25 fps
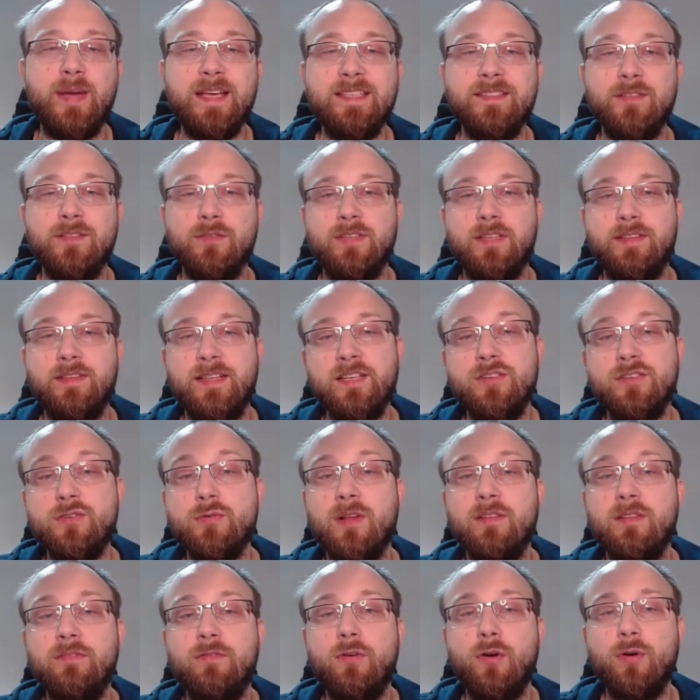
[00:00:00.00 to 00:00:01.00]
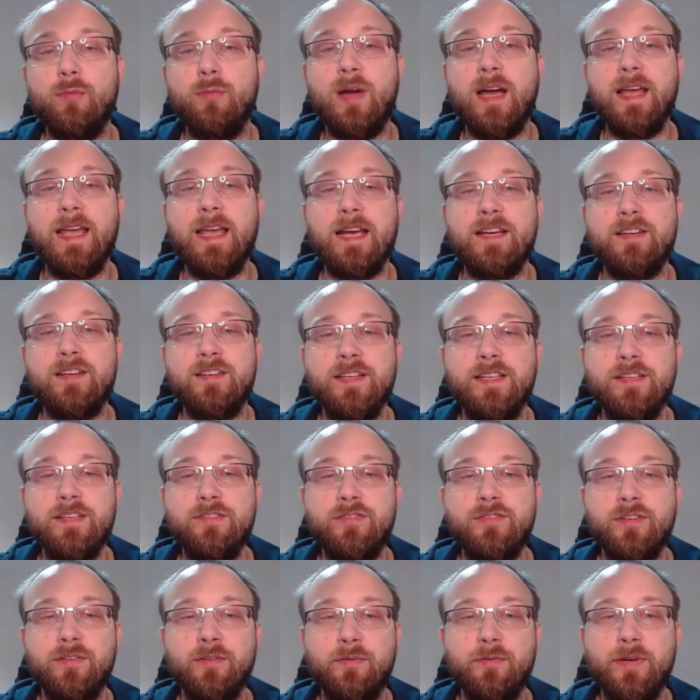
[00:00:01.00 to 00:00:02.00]
then based on the textual form, I actually
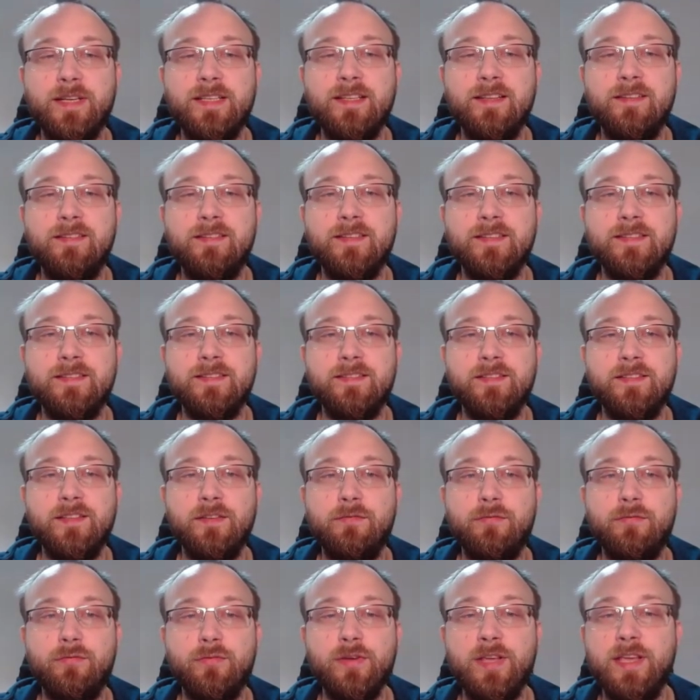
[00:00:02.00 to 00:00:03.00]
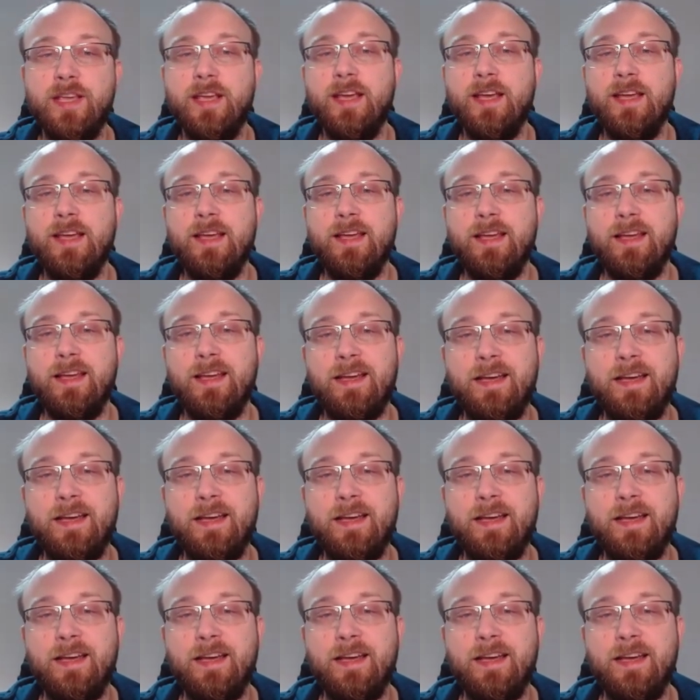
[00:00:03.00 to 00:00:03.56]
generated this Z3